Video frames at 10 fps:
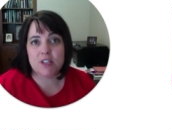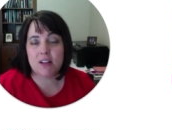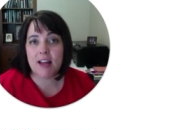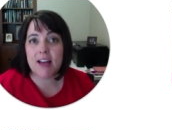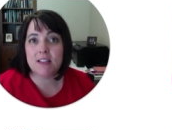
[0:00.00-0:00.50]
Now
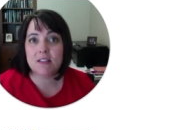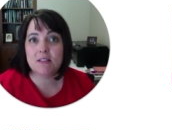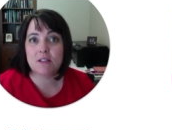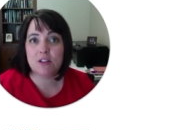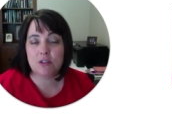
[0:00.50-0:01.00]
last
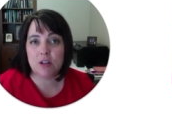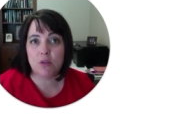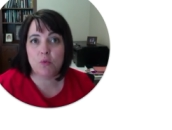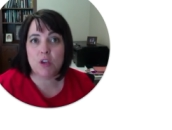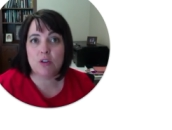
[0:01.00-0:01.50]
unit
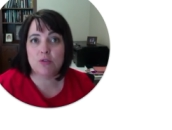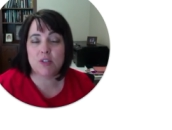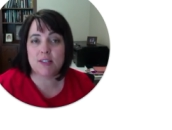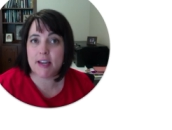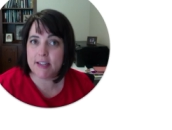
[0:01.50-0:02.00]
we used a
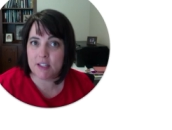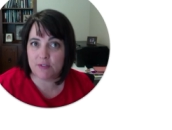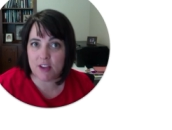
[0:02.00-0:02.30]
scientific